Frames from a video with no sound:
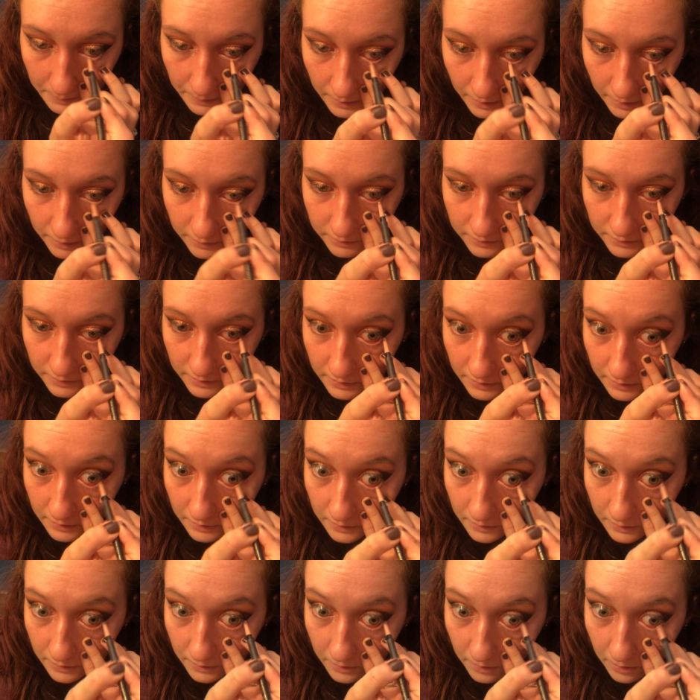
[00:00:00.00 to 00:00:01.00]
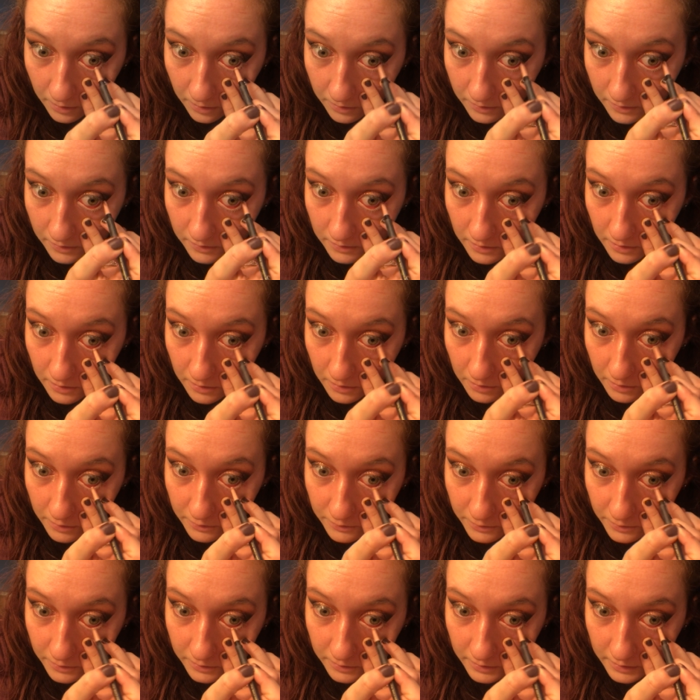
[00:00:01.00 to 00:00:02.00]
I think also,
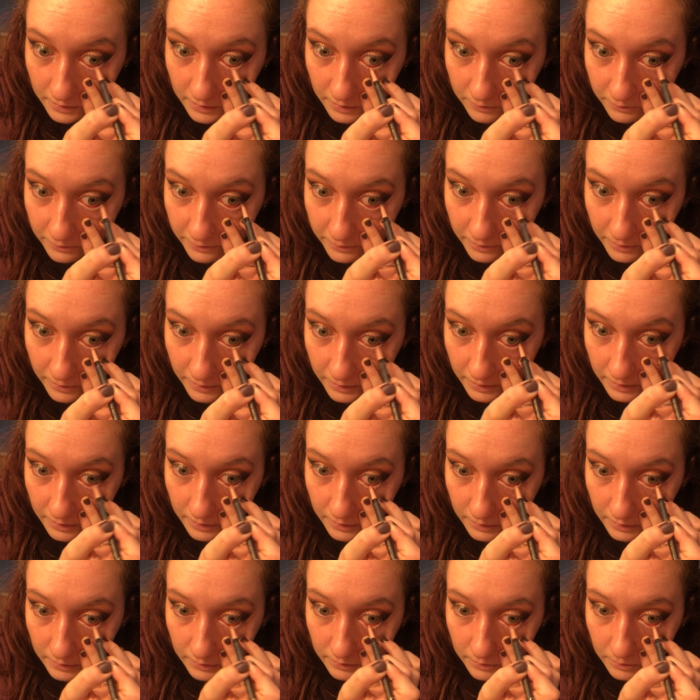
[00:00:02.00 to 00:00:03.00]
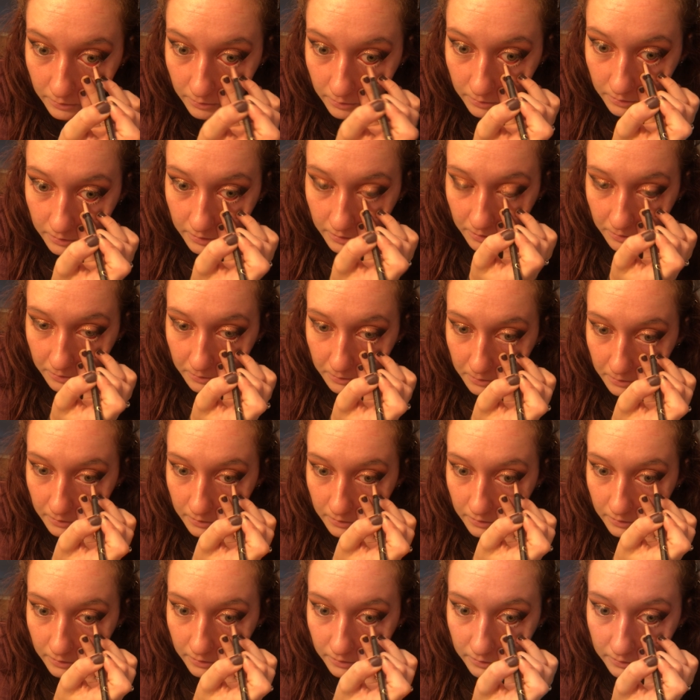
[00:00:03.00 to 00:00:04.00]
if you're looking for a good nude
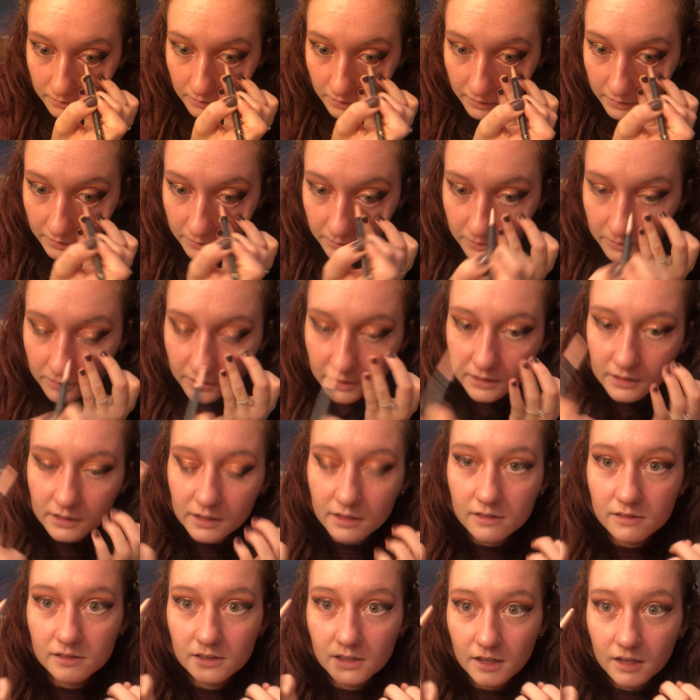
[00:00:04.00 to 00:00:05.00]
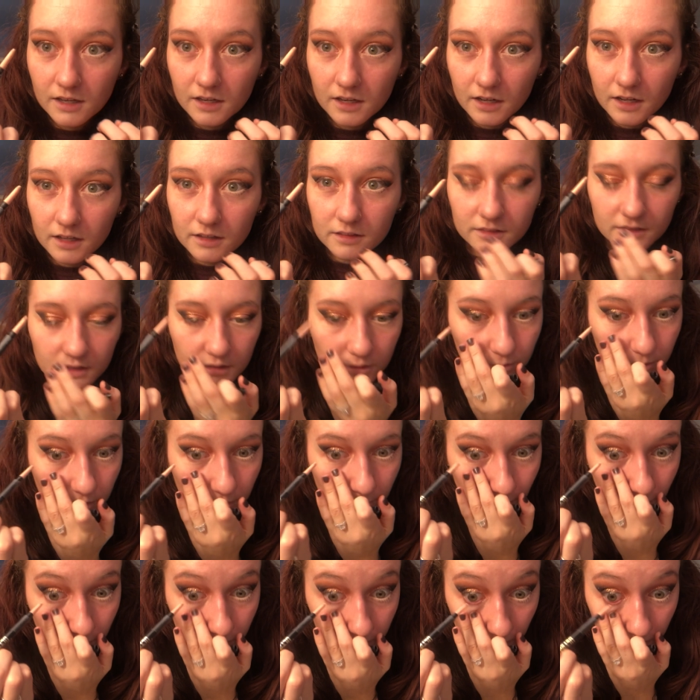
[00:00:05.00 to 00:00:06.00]
color liner like this, I think
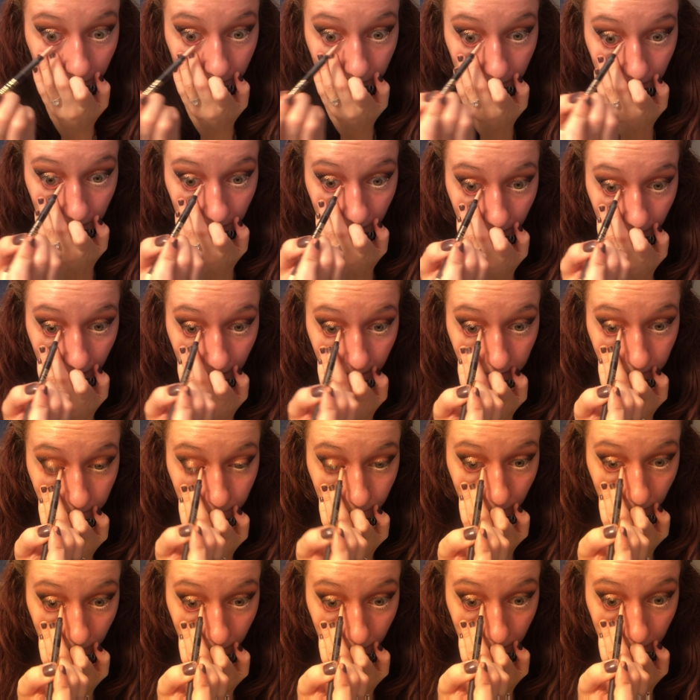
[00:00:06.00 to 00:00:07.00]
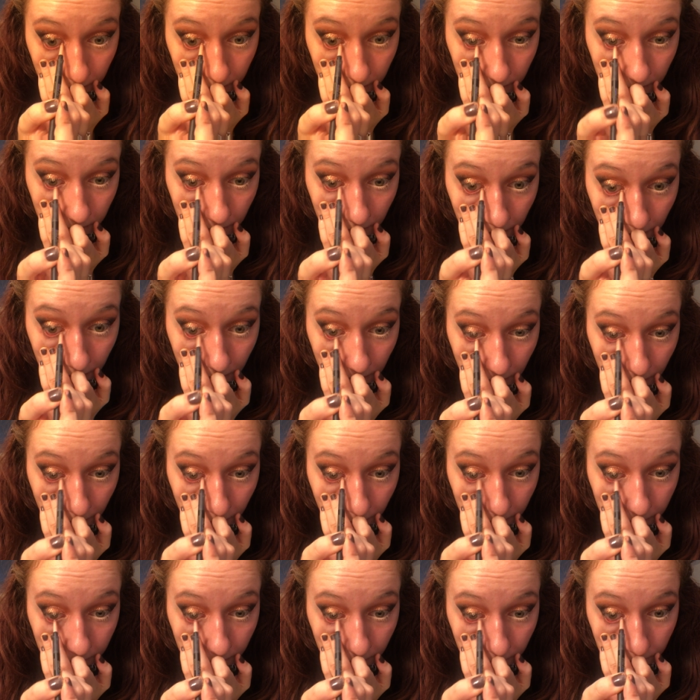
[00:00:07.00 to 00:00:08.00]
Rimmel London has one.
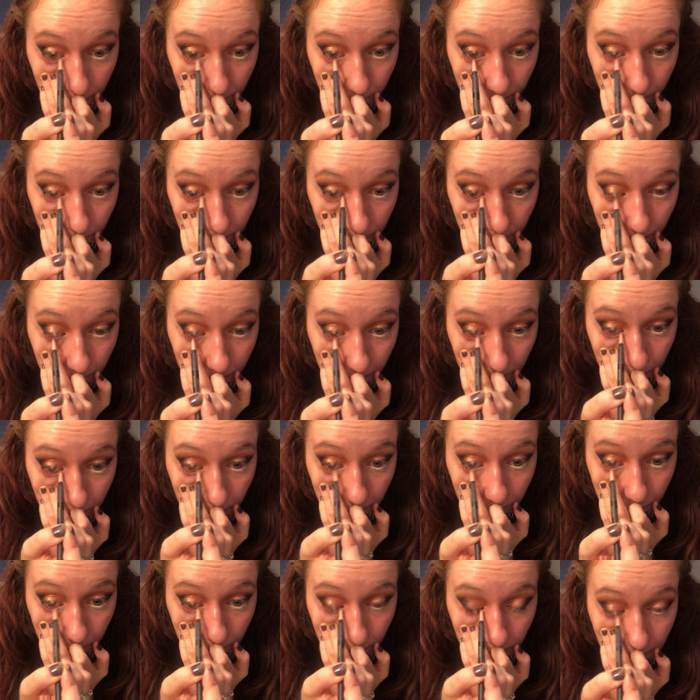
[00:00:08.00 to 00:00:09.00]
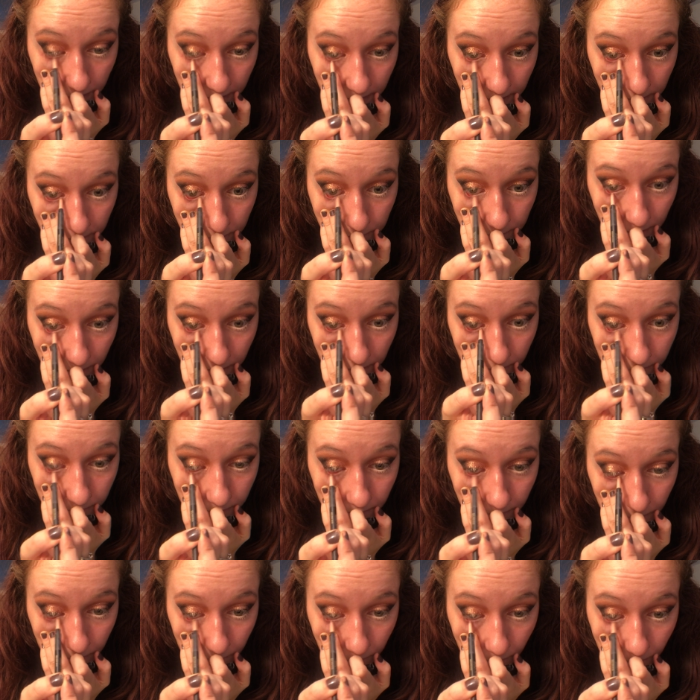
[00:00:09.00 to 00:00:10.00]
Another really good one is
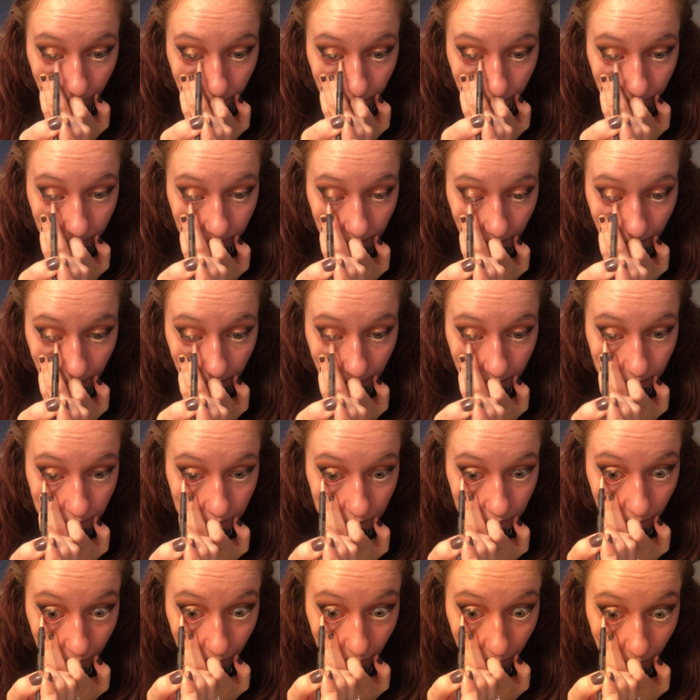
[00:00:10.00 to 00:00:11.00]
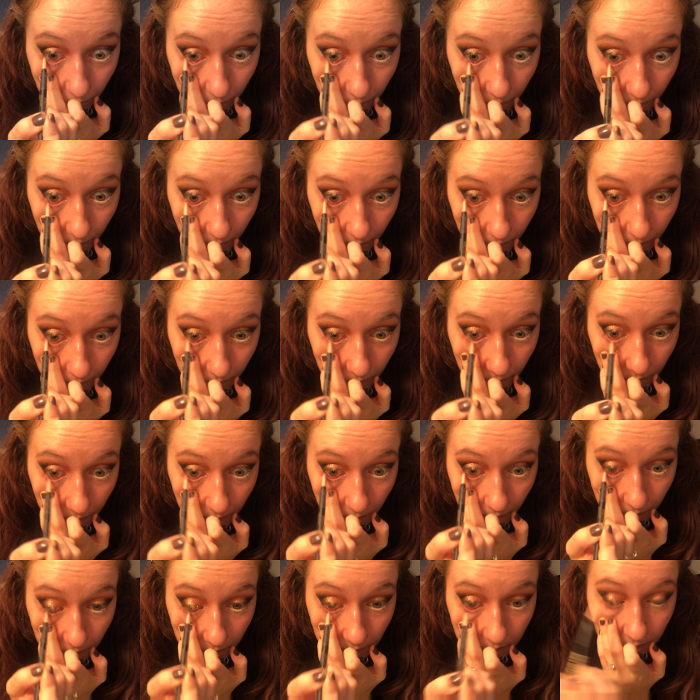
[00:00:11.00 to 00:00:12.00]
Benefit Roller Lash, or
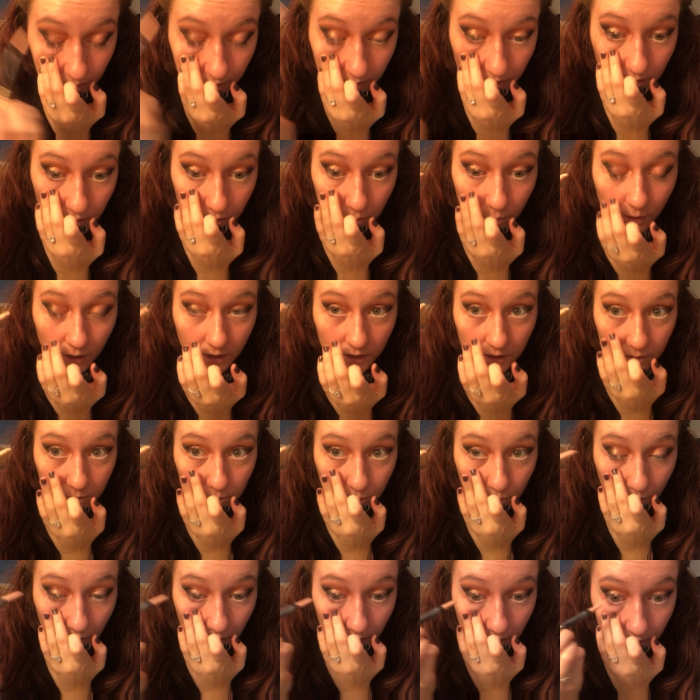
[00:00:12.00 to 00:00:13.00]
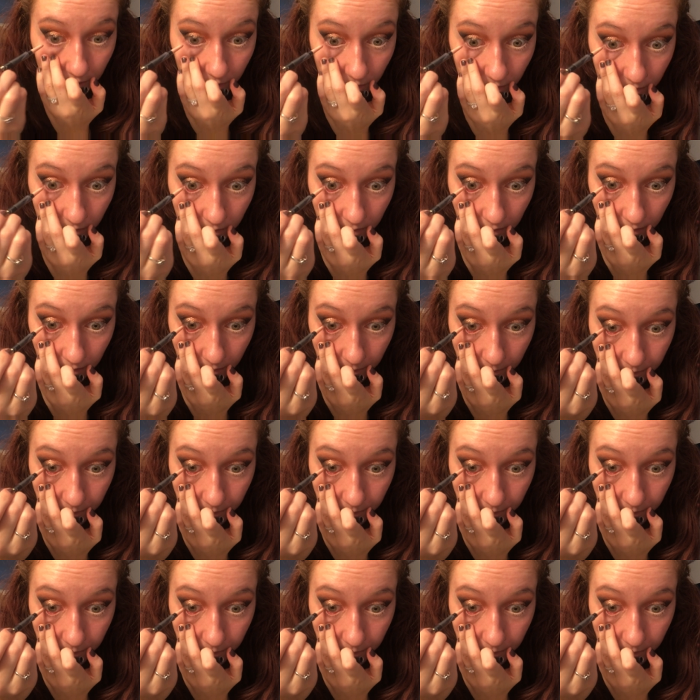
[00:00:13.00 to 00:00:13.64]
the Wet n Wild,